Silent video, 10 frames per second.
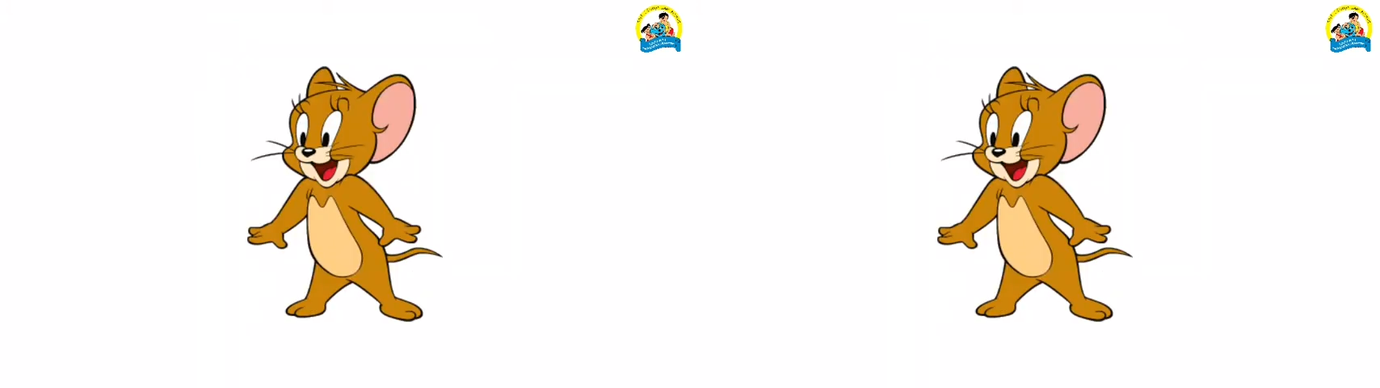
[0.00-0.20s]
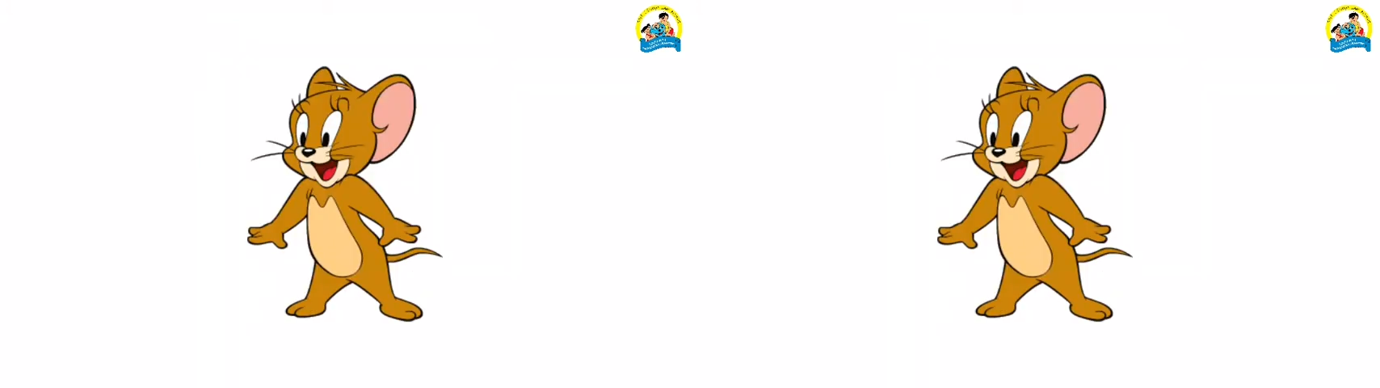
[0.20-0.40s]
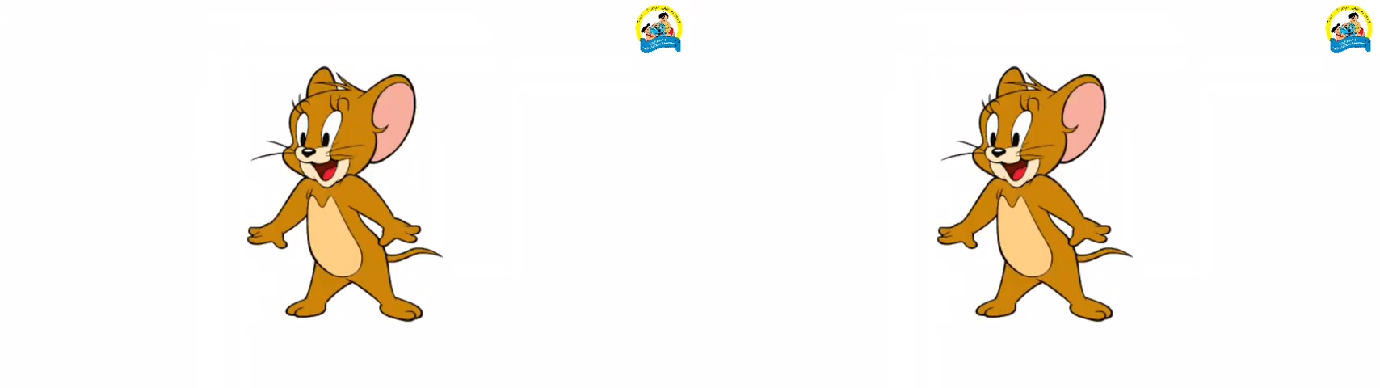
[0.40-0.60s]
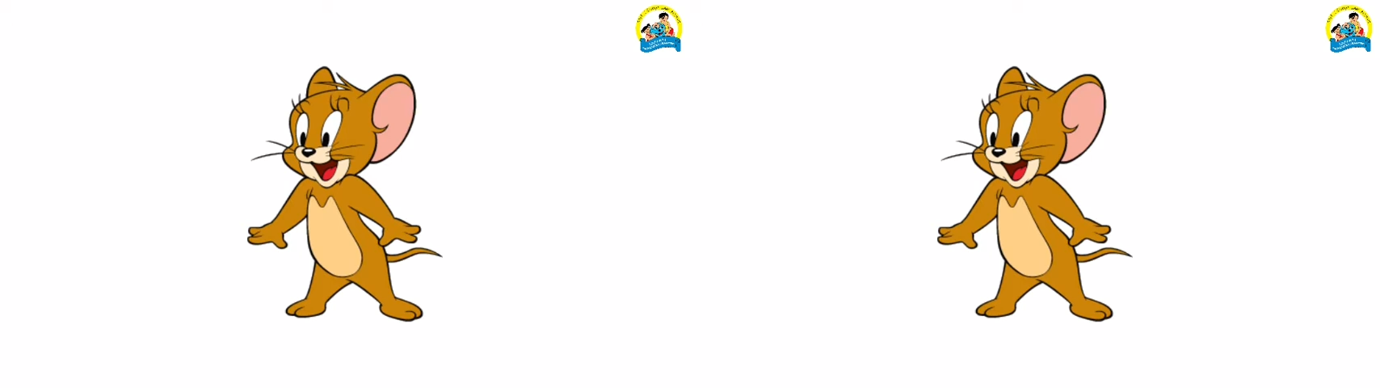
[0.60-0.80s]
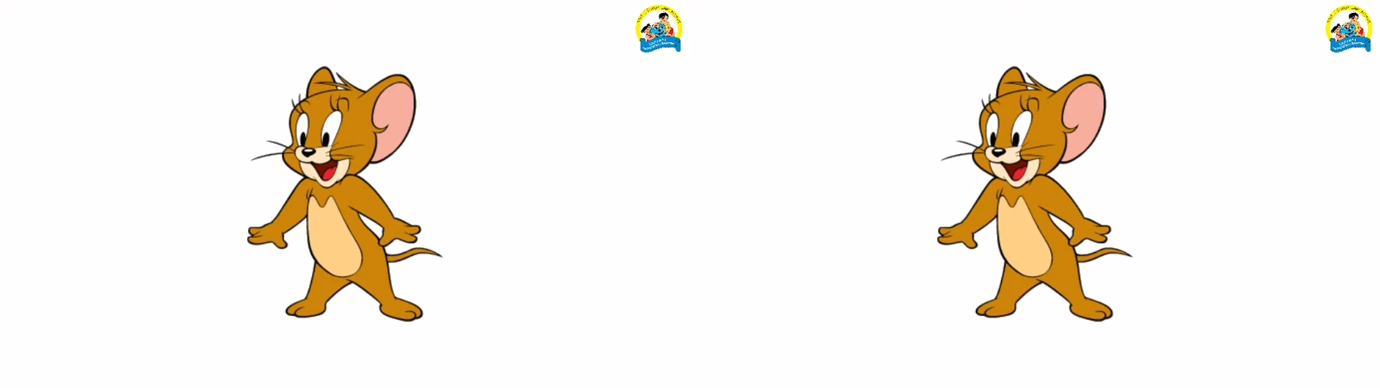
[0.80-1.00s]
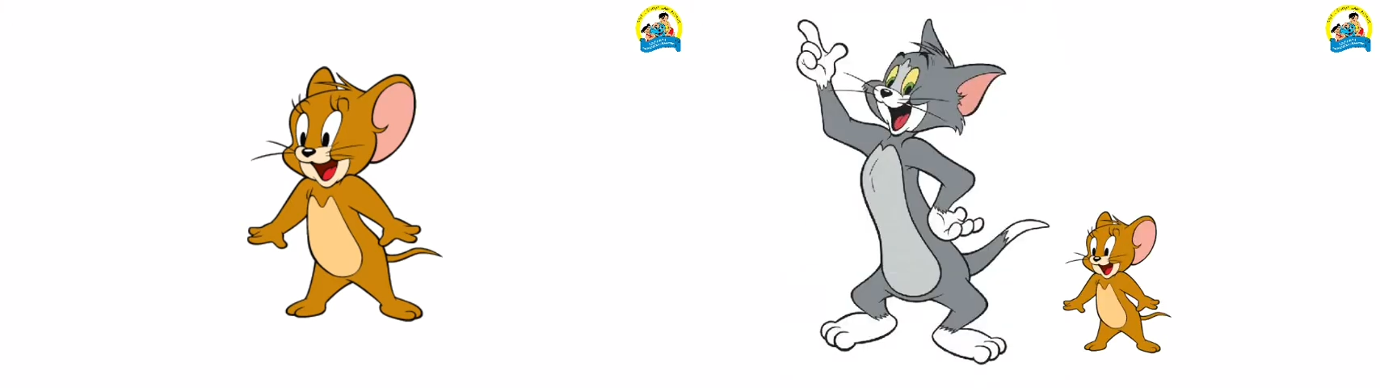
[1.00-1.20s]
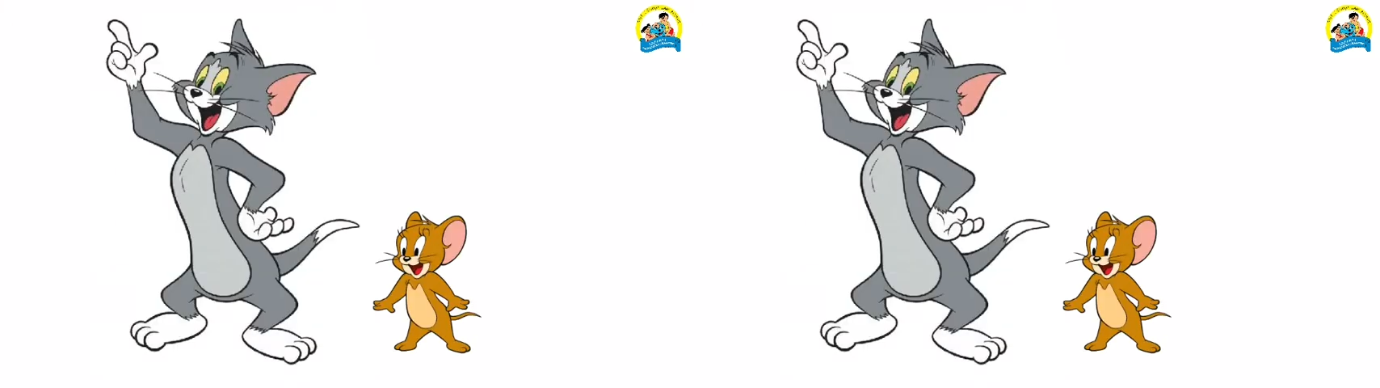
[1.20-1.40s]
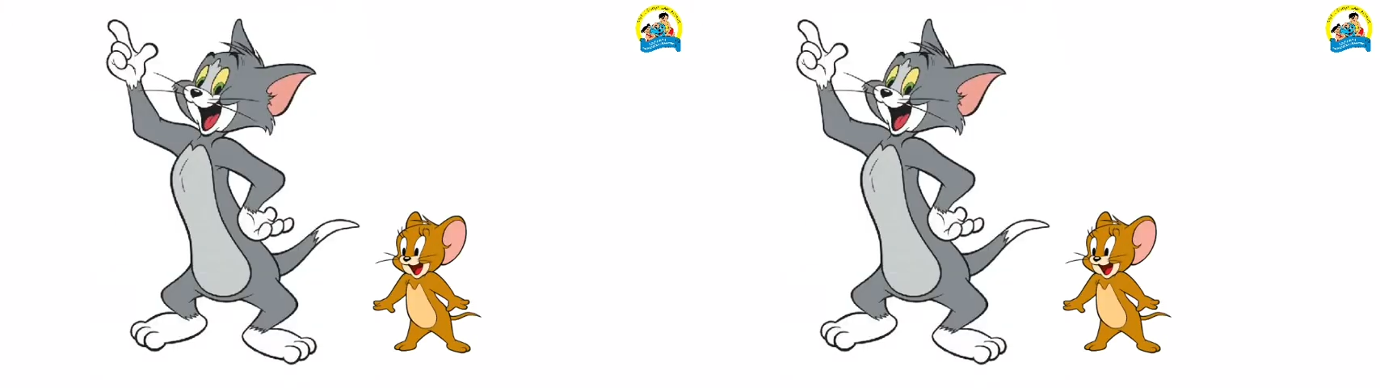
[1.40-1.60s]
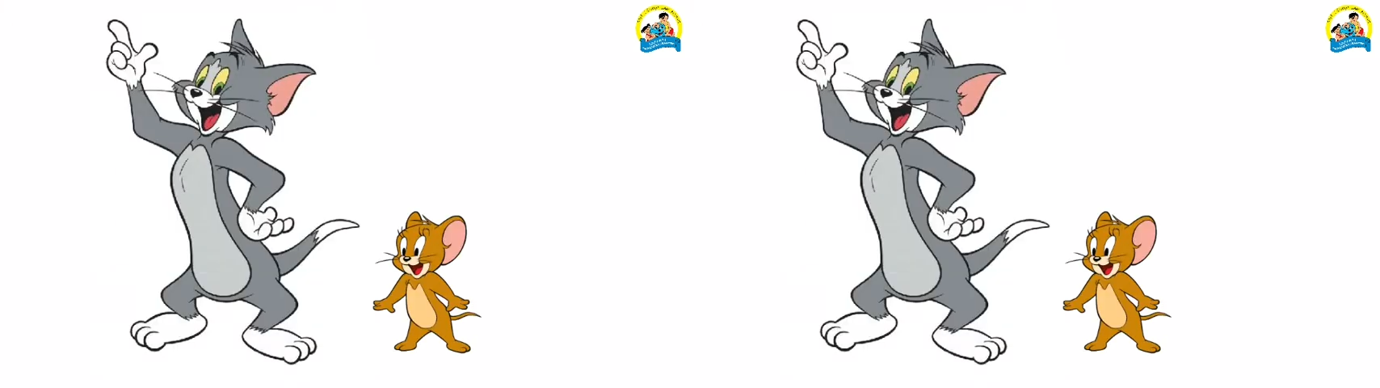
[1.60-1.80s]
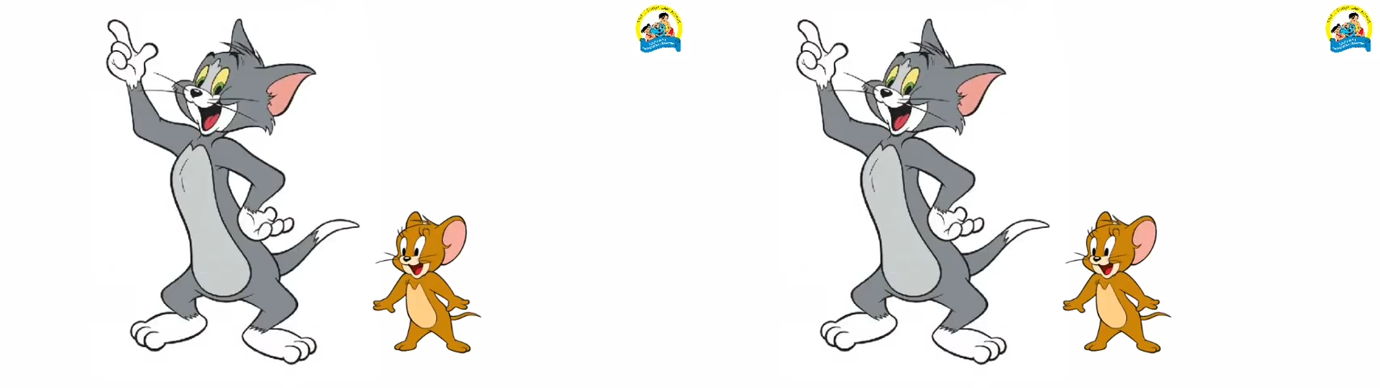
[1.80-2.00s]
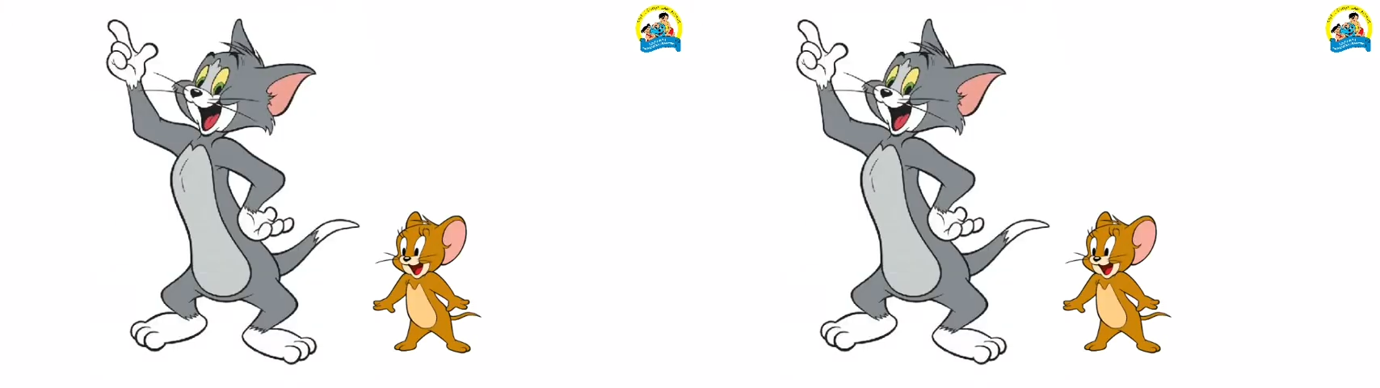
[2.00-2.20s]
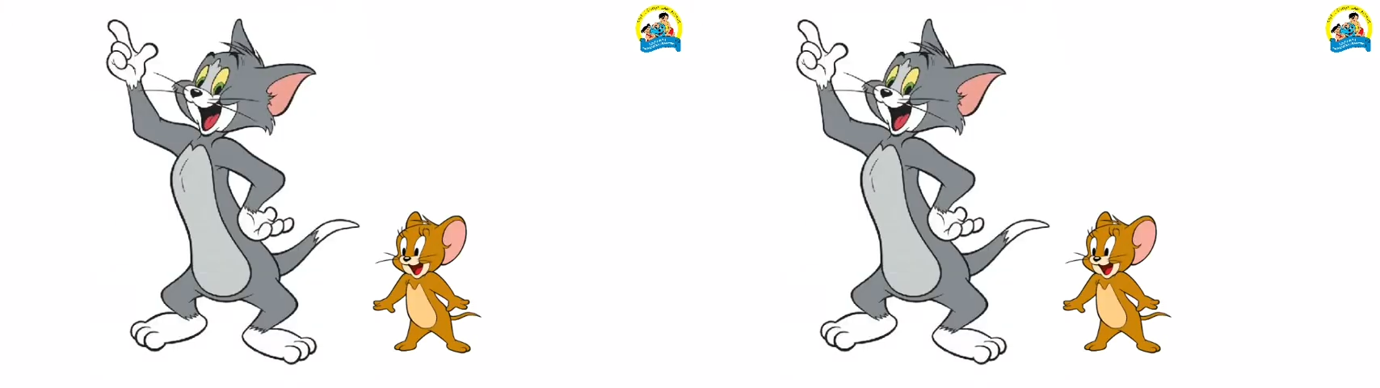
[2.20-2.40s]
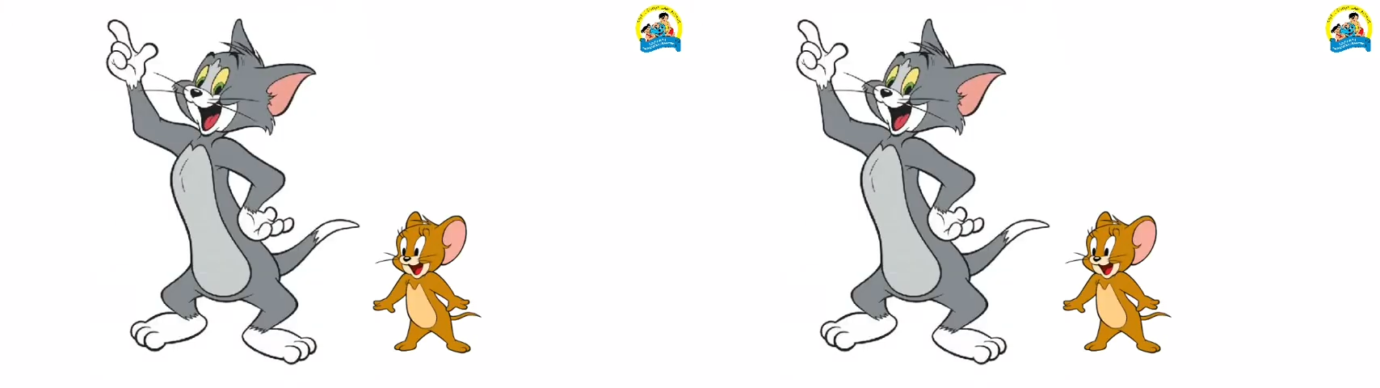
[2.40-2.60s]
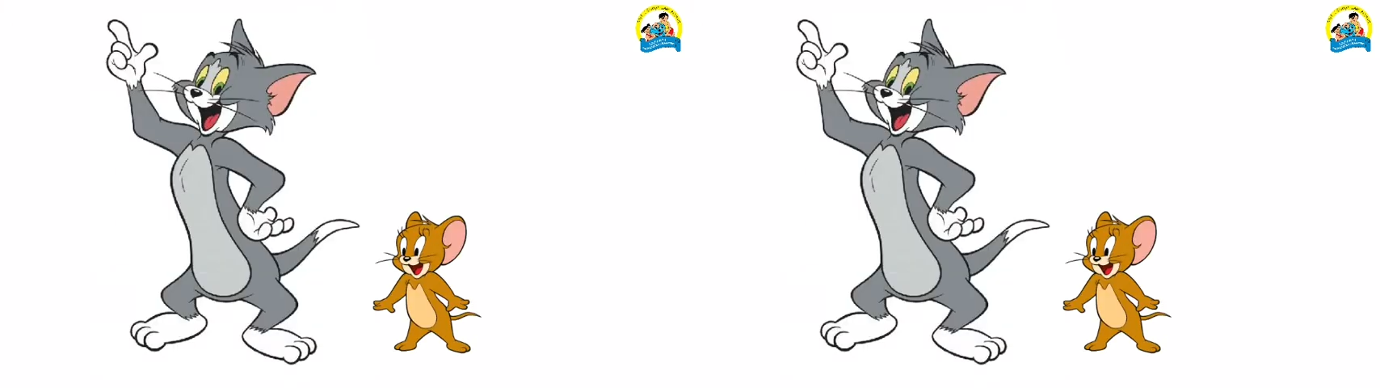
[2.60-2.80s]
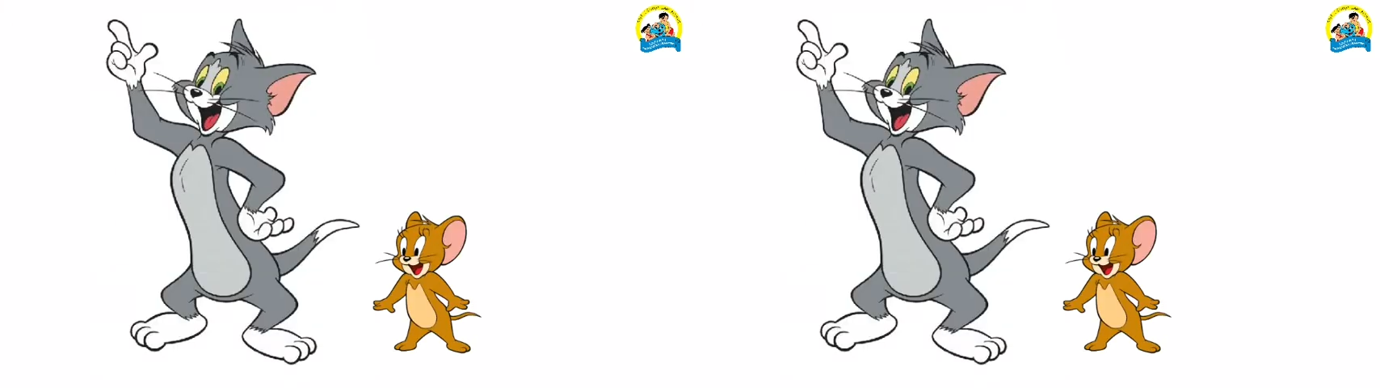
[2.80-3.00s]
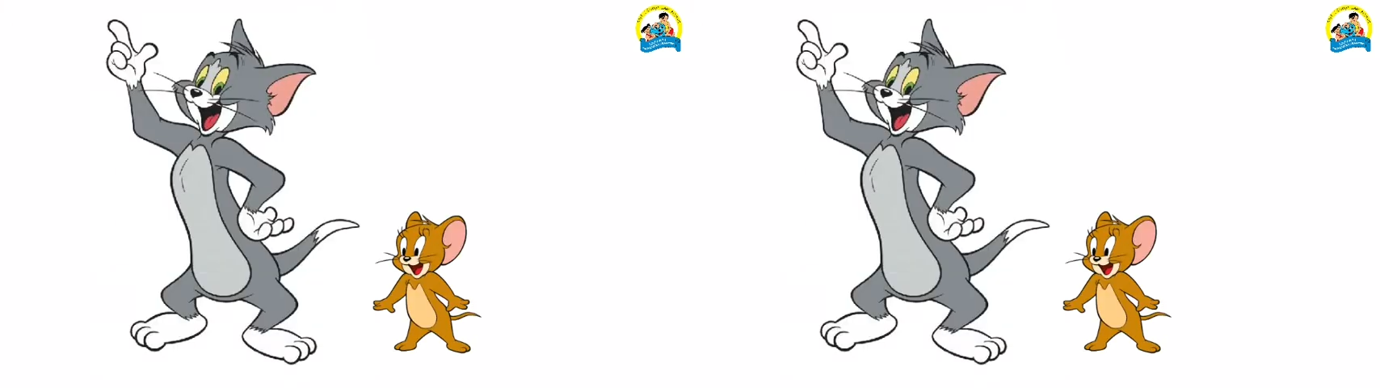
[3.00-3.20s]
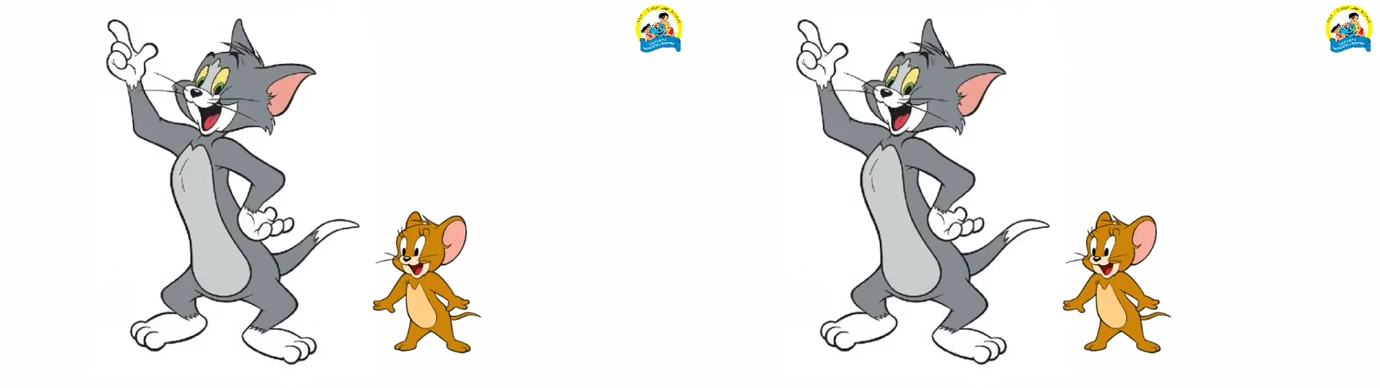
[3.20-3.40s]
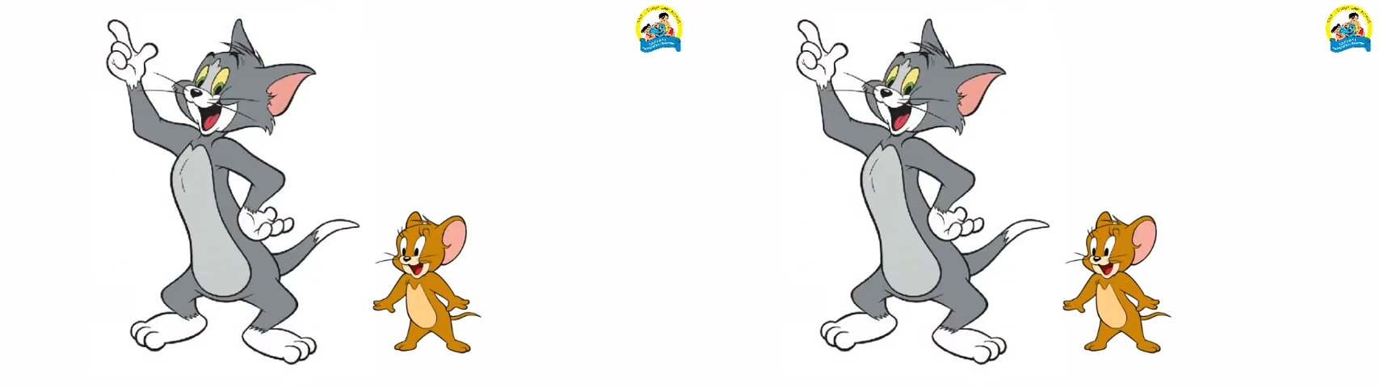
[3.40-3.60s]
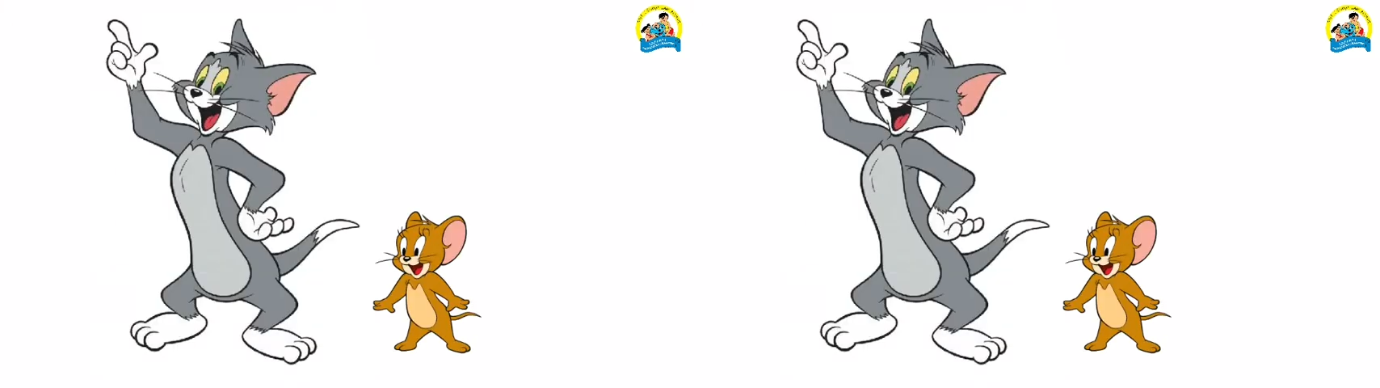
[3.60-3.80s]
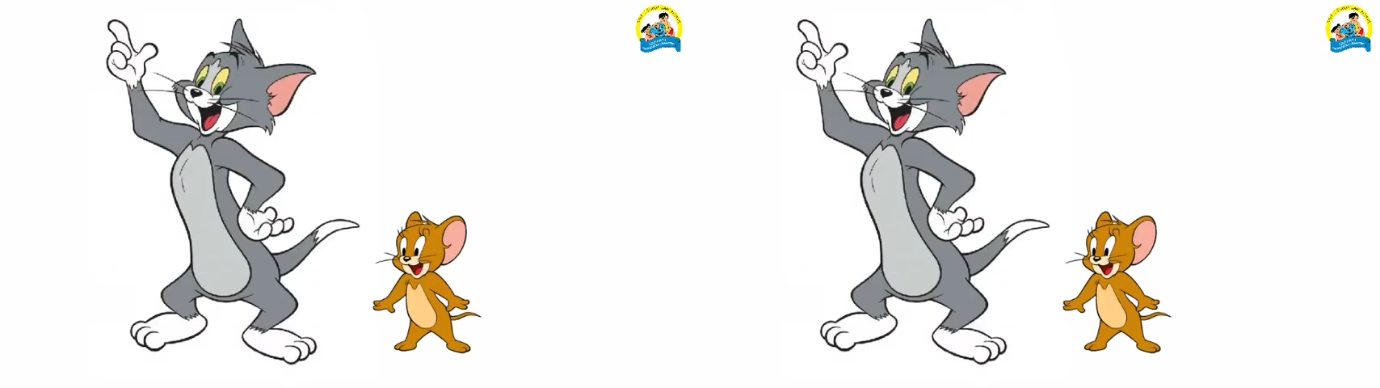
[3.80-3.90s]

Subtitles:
(no speaker visible)